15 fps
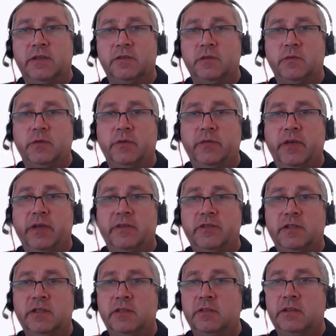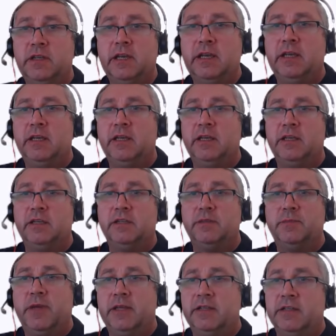So what we have seen today is
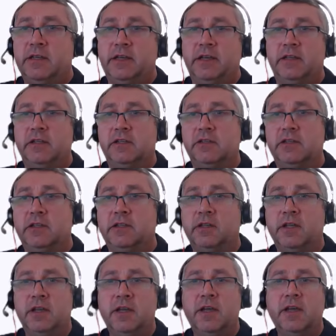basically initial